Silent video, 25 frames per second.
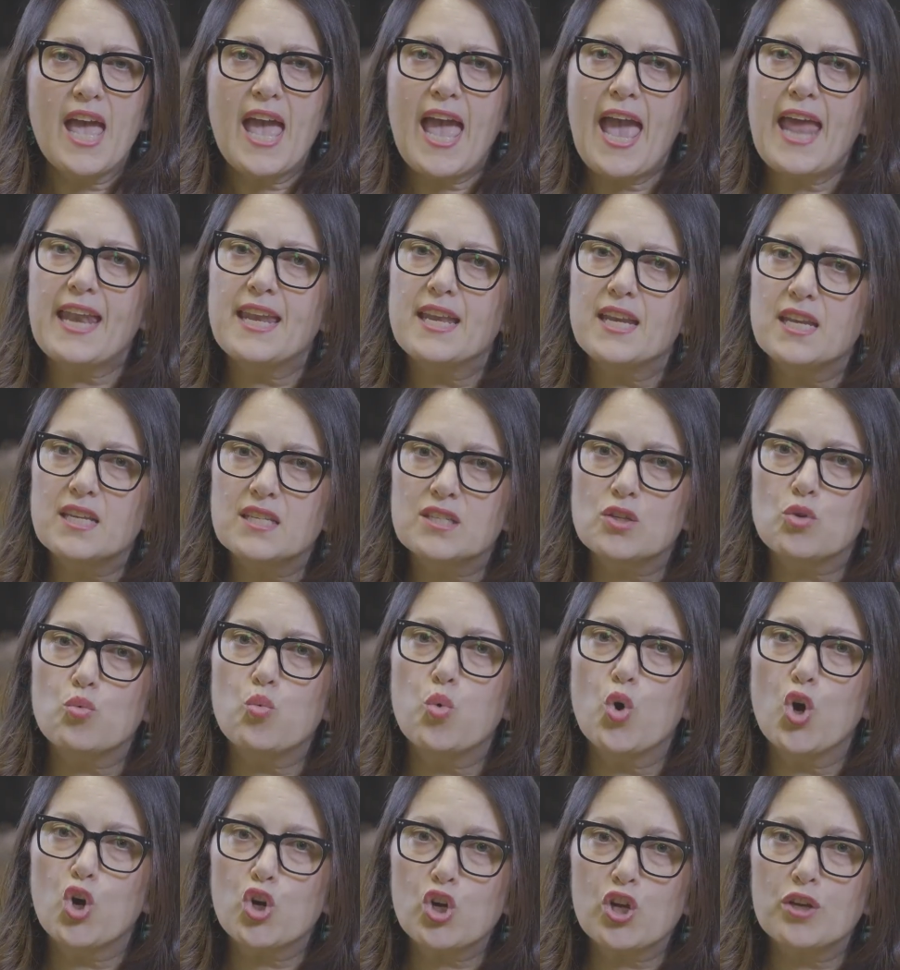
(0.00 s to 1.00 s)
and it is a
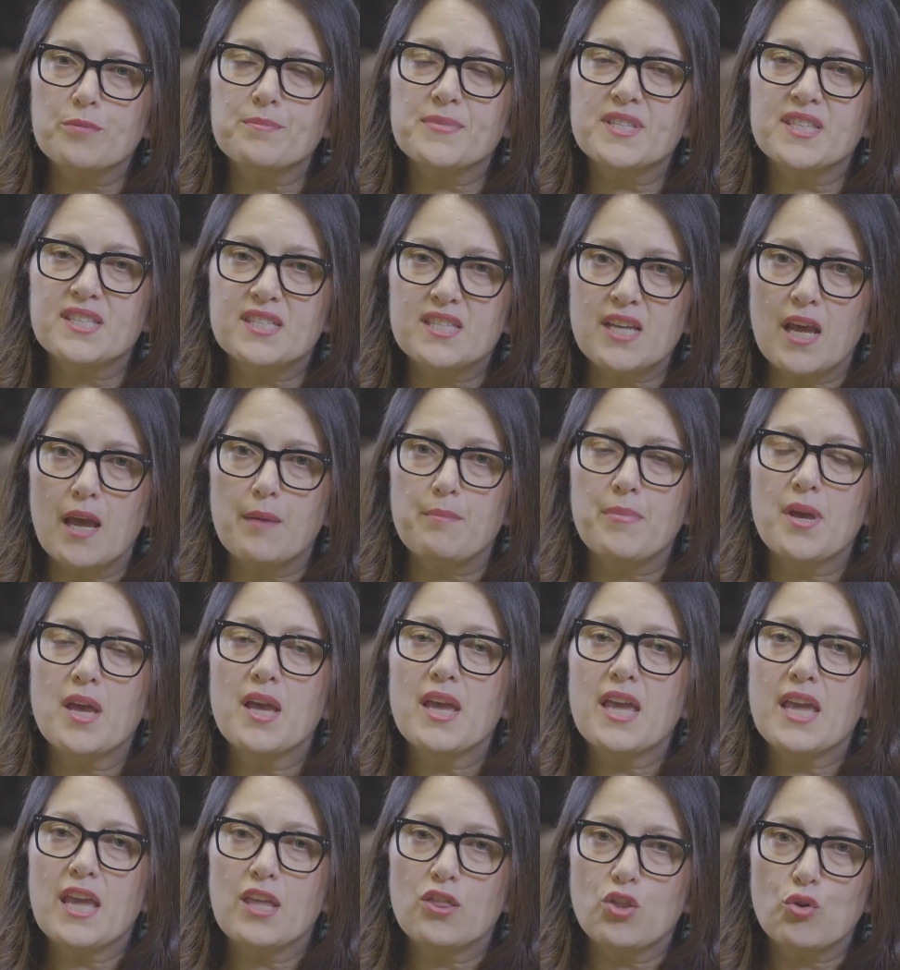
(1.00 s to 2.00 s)
welcome step
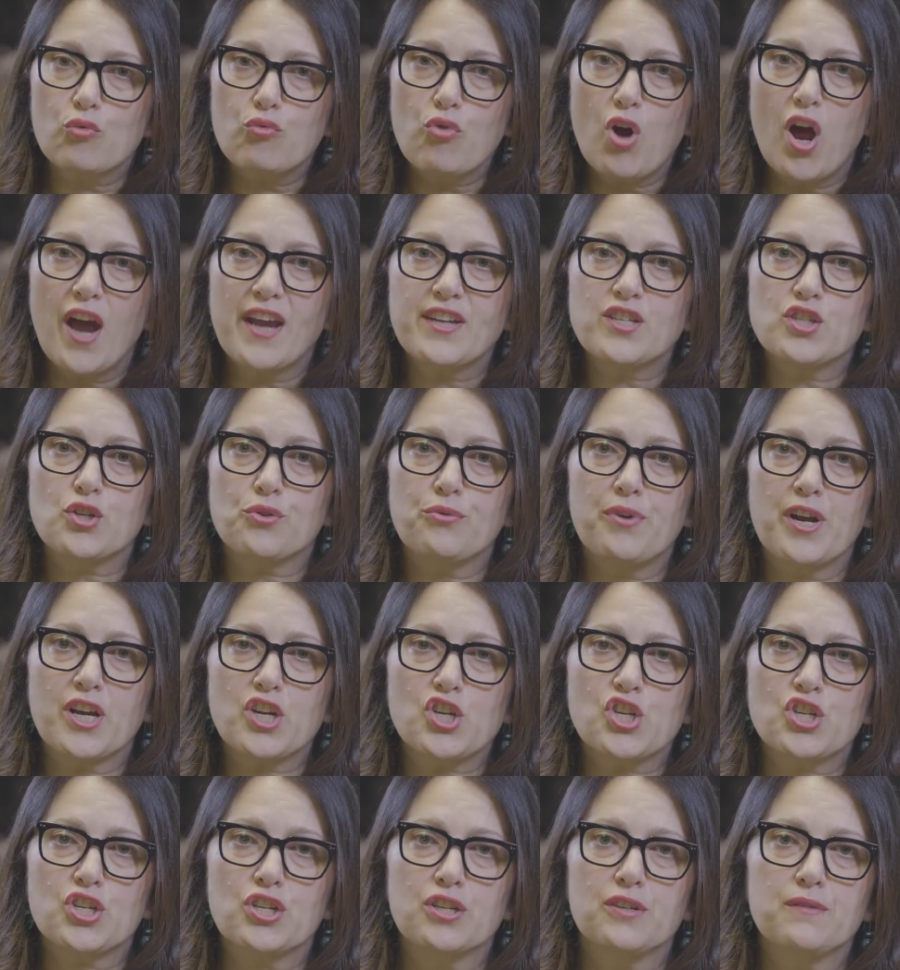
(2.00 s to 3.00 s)
in the right
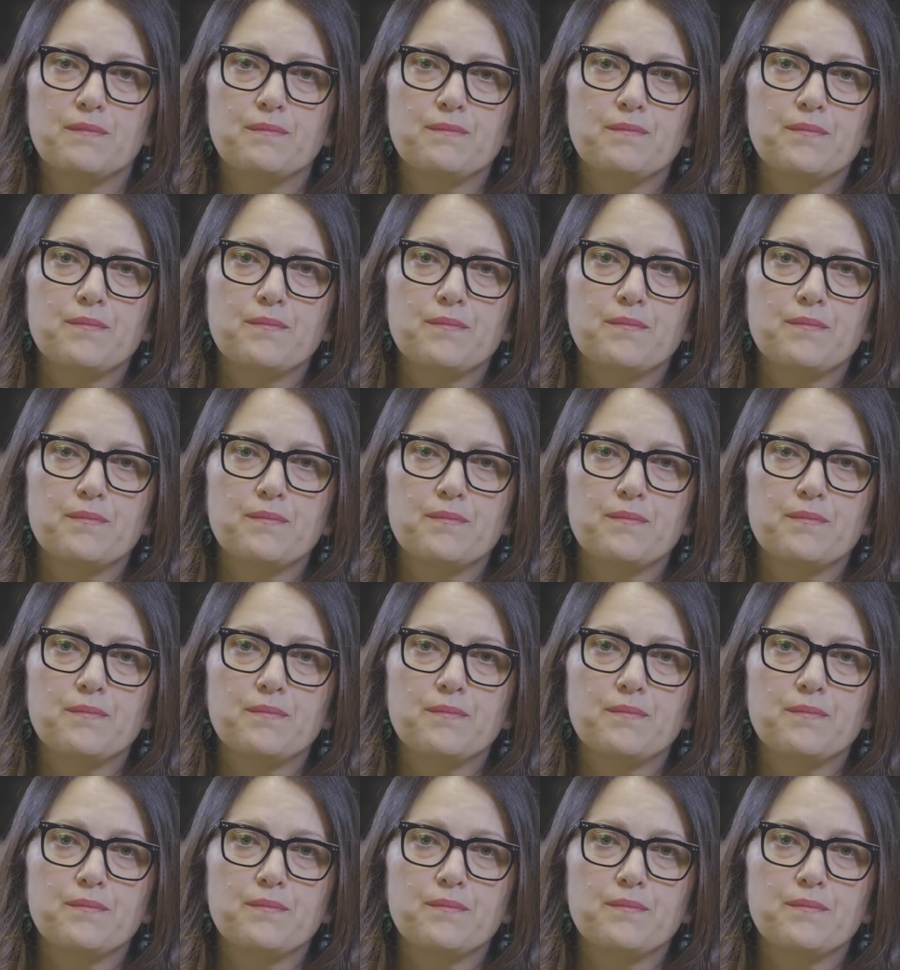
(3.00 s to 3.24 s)
direction.